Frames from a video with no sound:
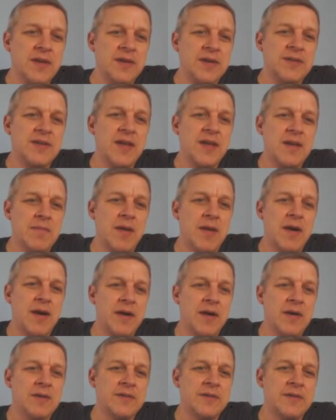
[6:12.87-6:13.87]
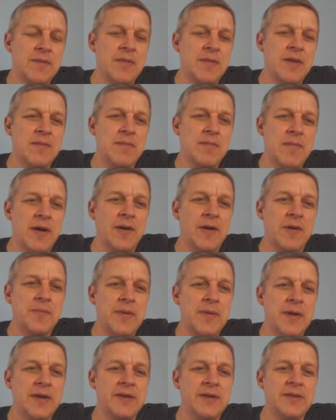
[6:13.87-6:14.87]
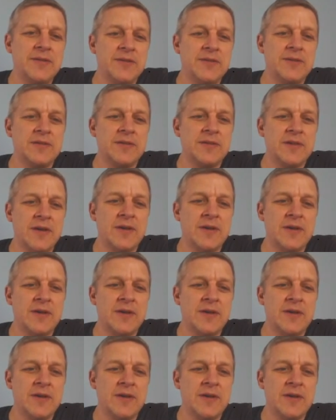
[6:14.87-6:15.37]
10-minute mile pace